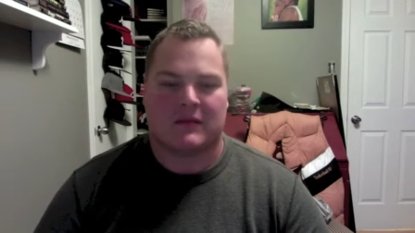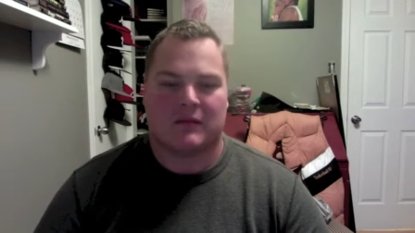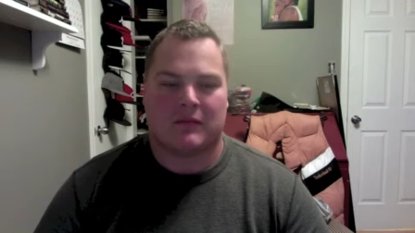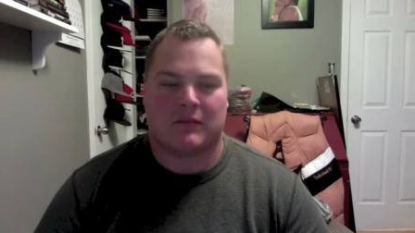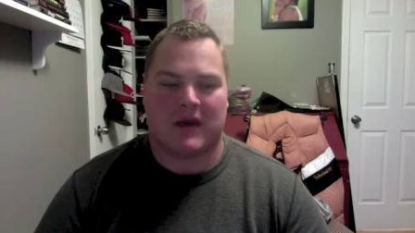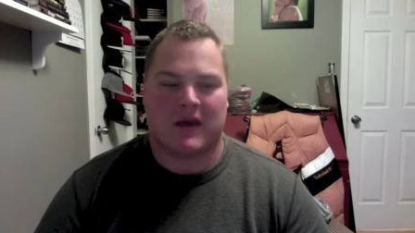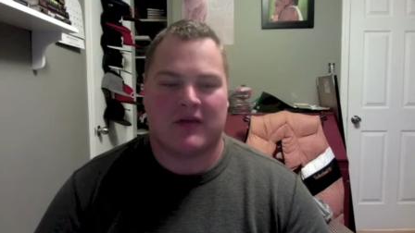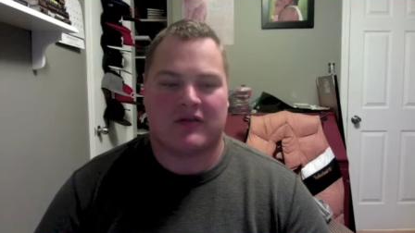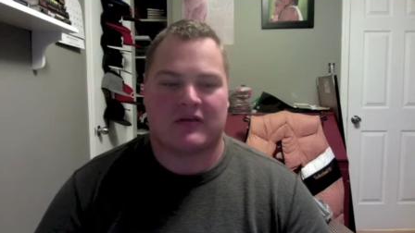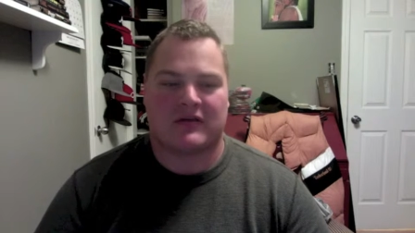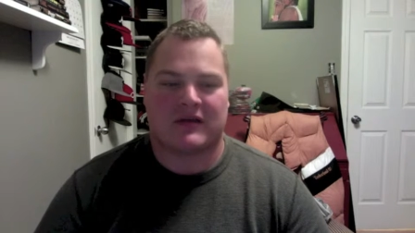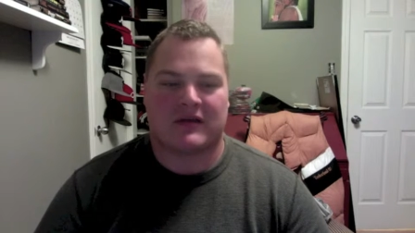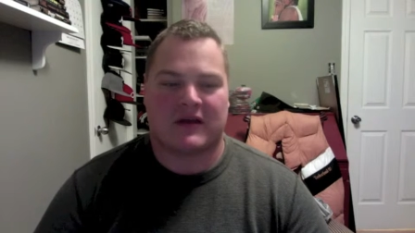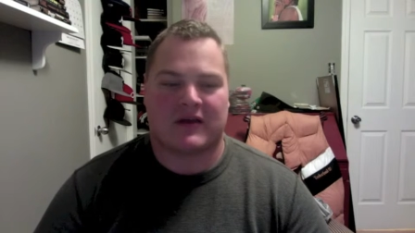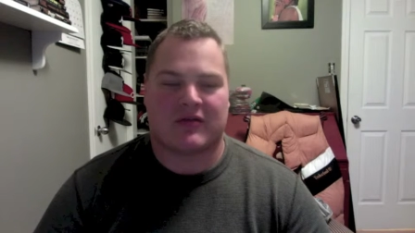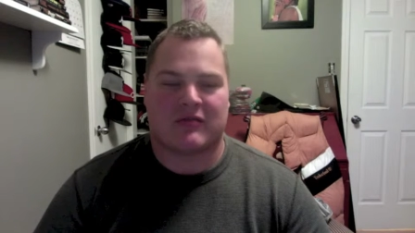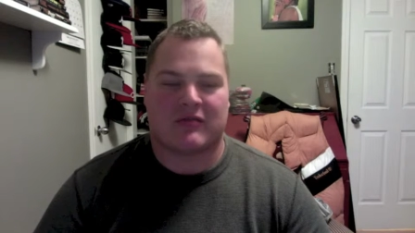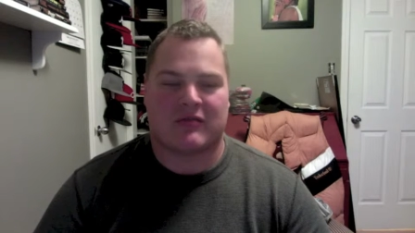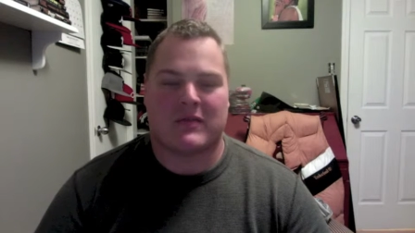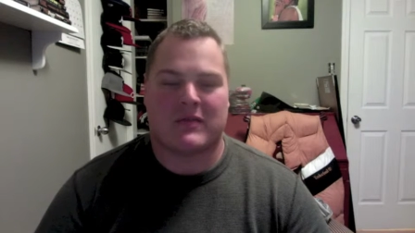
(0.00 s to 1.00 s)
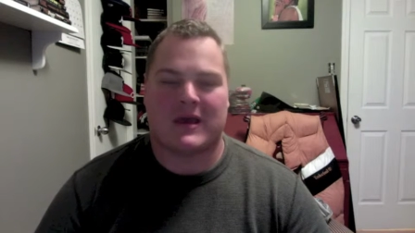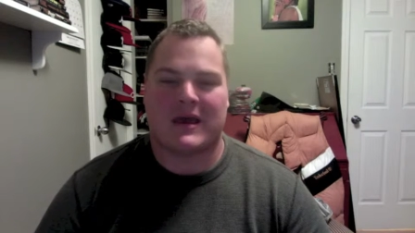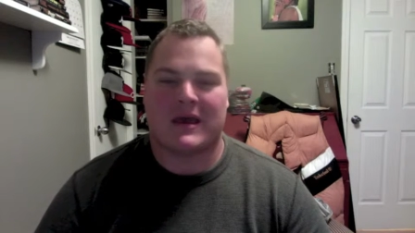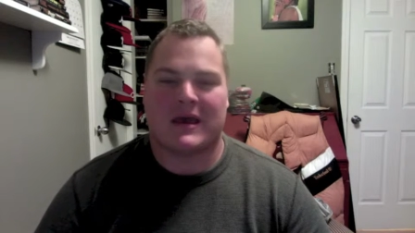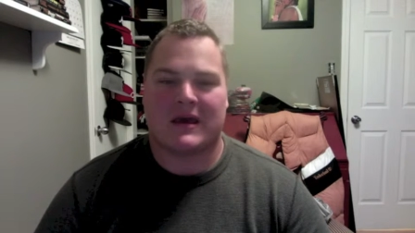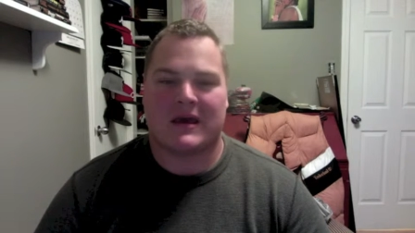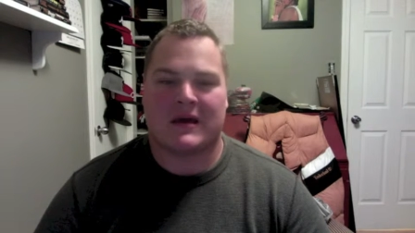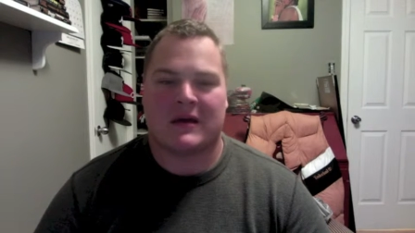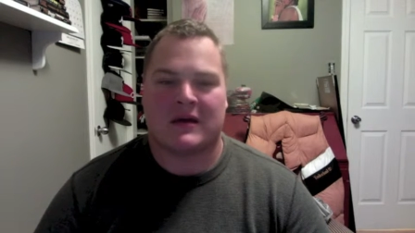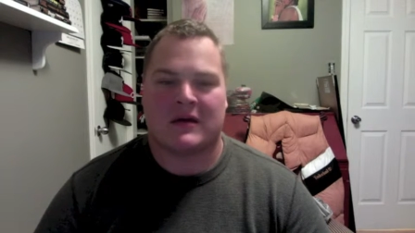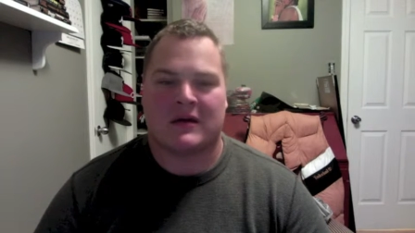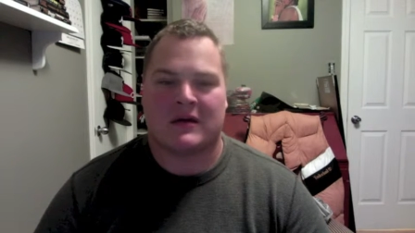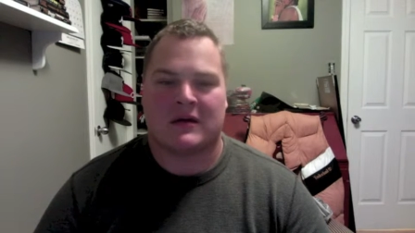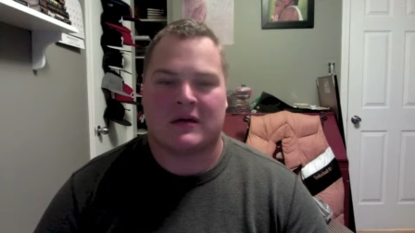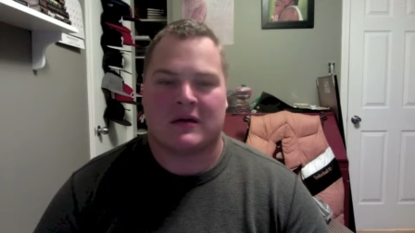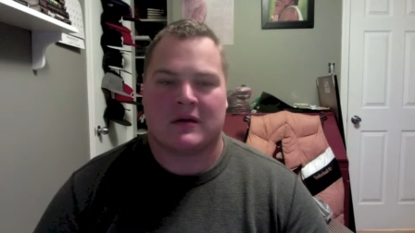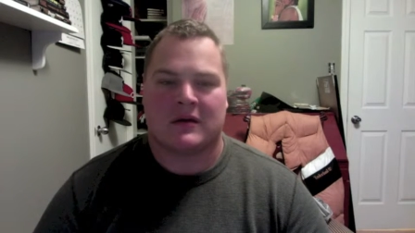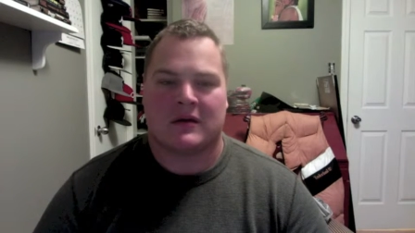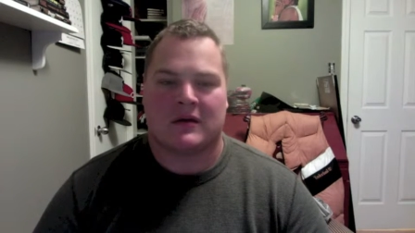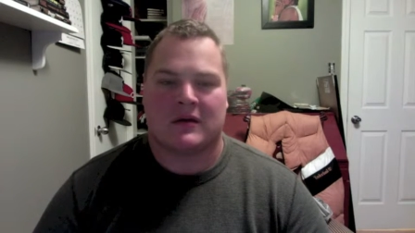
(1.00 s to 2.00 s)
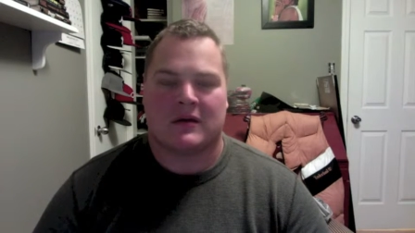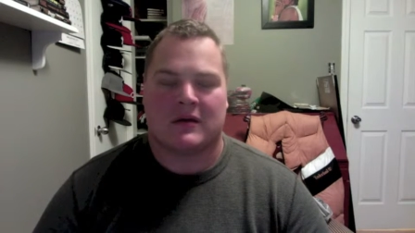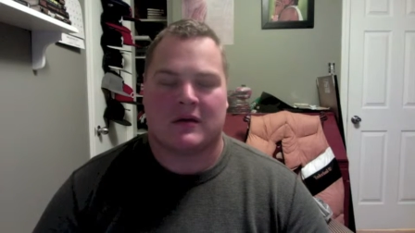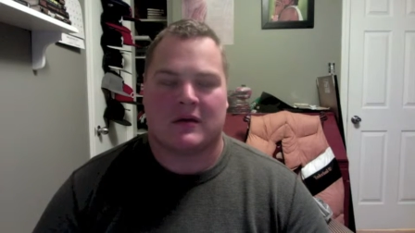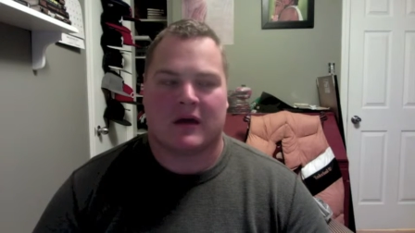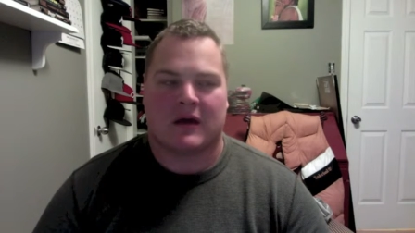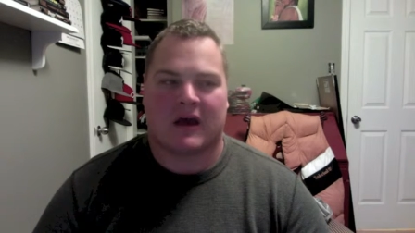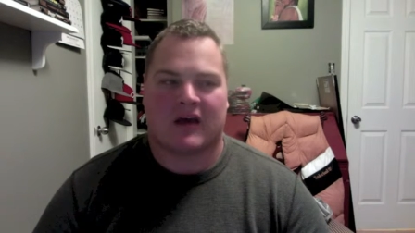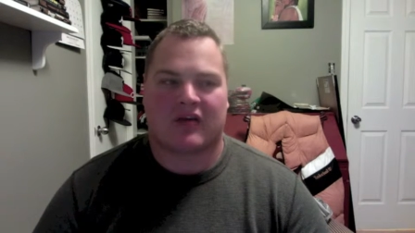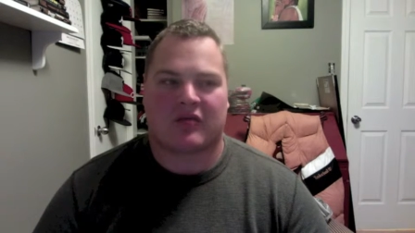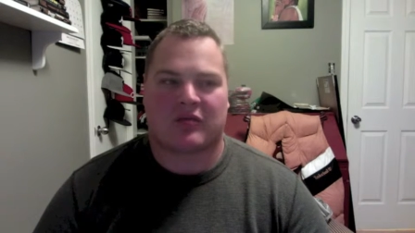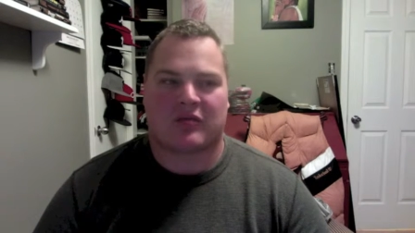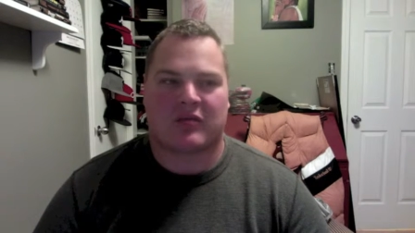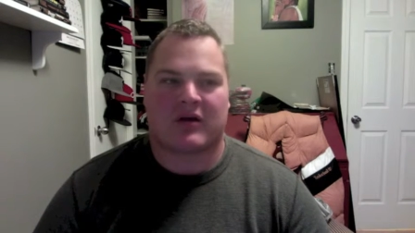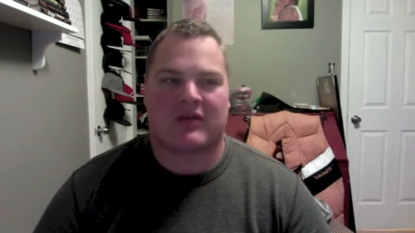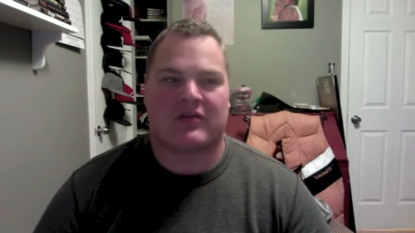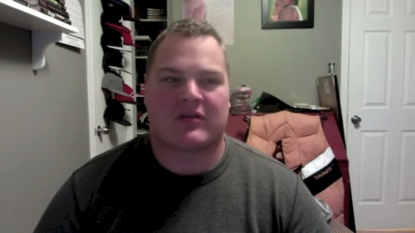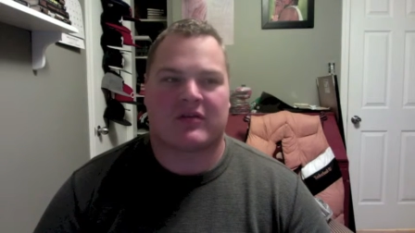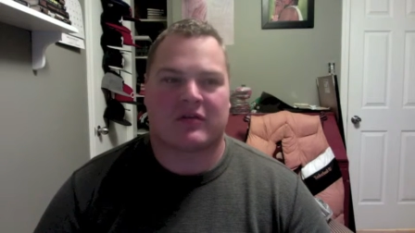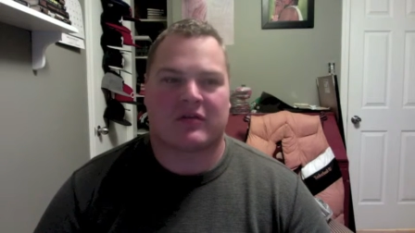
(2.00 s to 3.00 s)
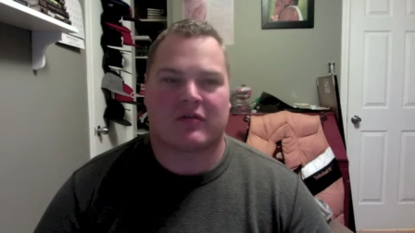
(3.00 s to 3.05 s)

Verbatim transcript: Basically, it's me expressing